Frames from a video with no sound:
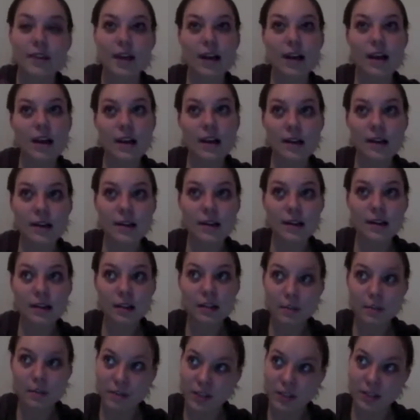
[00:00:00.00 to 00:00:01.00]

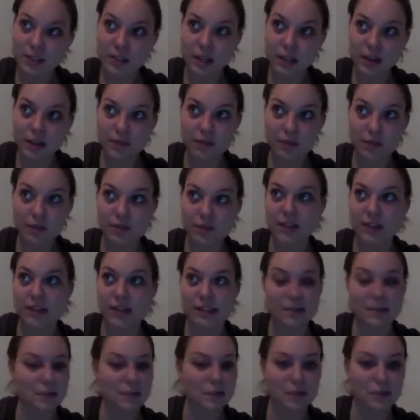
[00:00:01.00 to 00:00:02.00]
Let me just give an
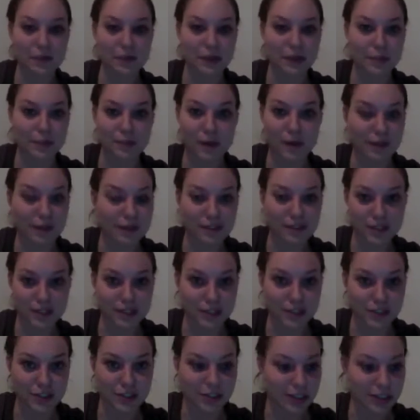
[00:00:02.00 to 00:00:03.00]
example for like breakfast,
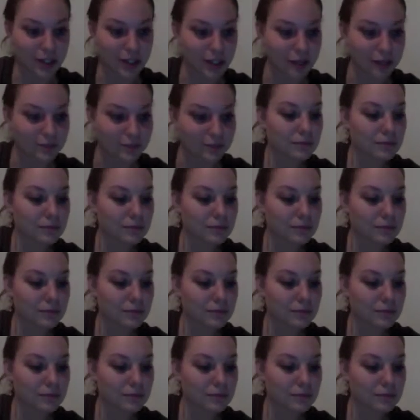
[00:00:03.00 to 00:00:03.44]
lunch, and dinner.